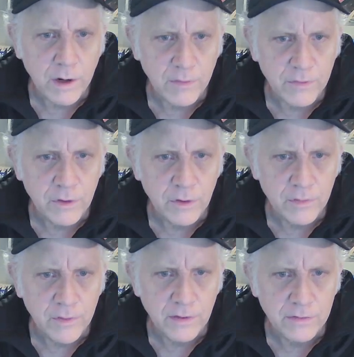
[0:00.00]
quite a
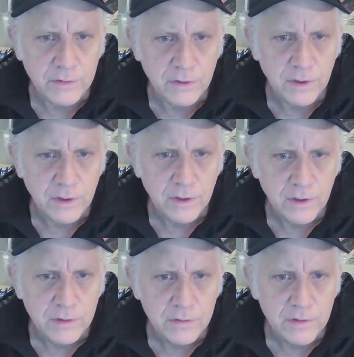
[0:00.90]
few of us
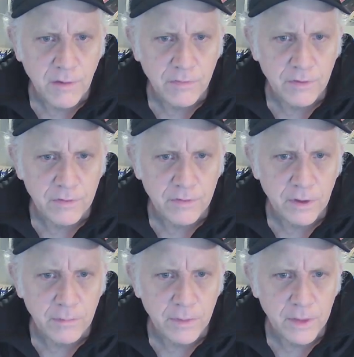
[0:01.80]
suffer
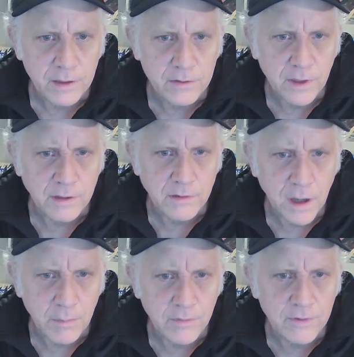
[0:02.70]
from things
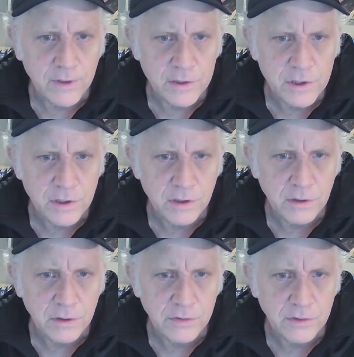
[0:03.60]
like double
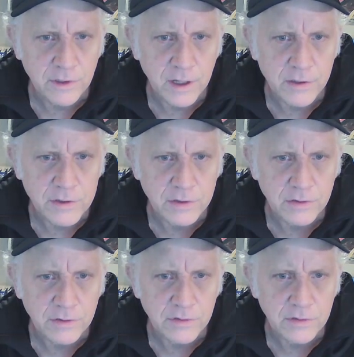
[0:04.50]
vision,
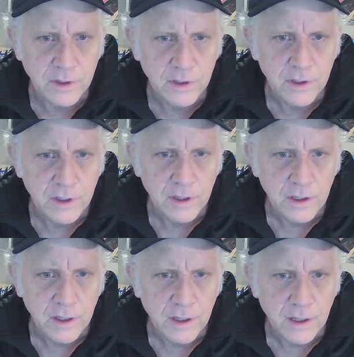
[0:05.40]
hallucinations,
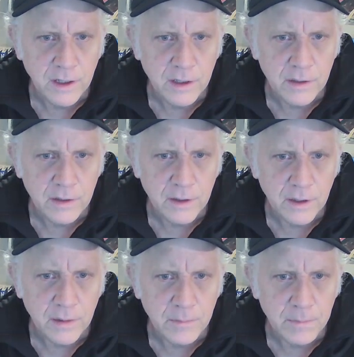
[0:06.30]

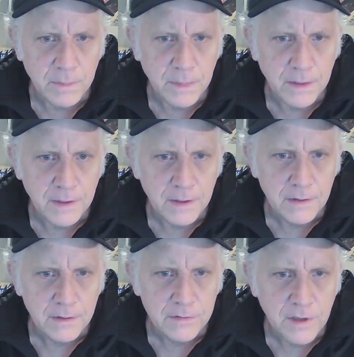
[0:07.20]
and
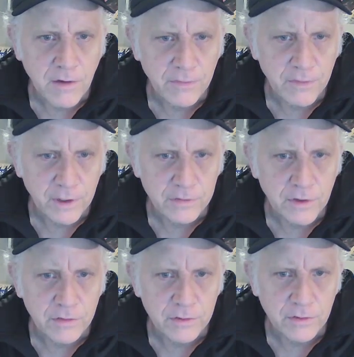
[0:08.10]

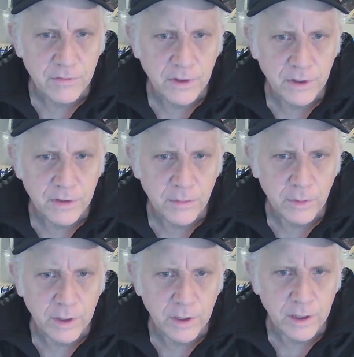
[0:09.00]
suffering so severe
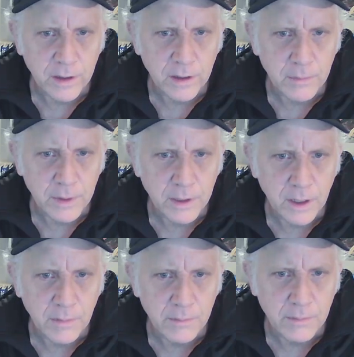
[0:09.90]
that we
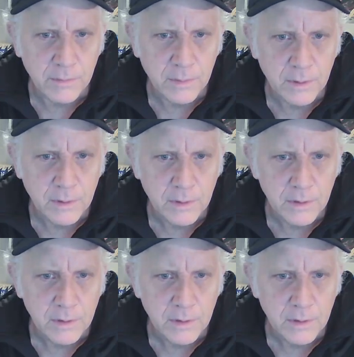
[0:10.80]
become